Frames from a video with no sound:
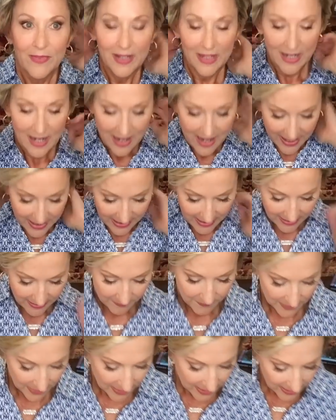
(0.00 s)
Like it.
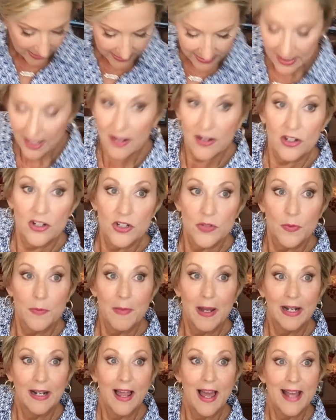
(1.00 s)
That's how it looks with
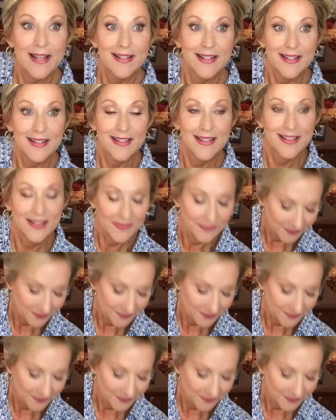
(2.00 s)
my glasses.